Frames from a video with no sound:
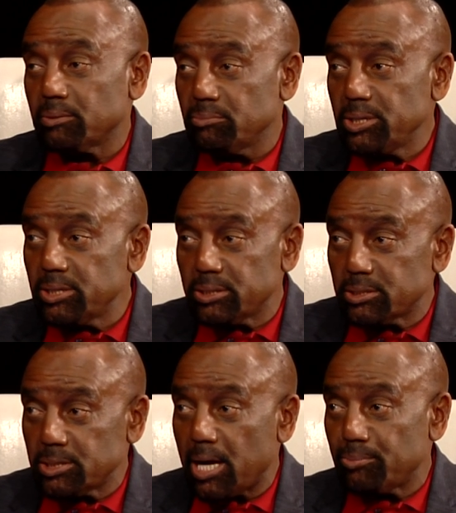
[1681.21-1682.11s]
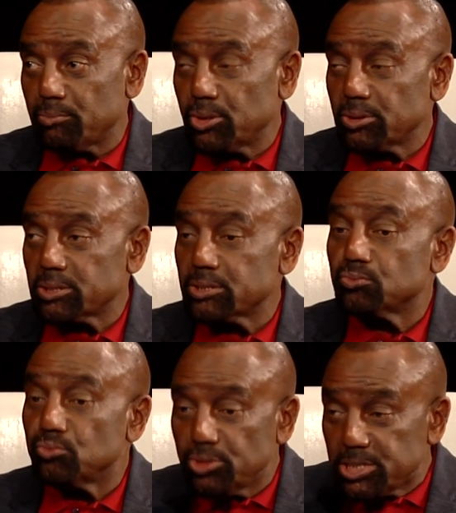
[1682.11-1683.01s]
The media is not promoting this.
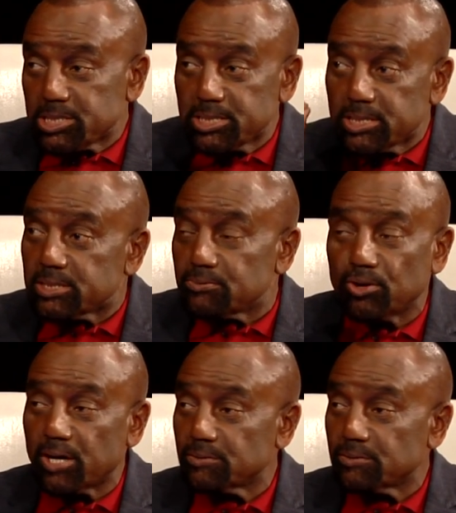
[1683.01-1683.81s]
We see this for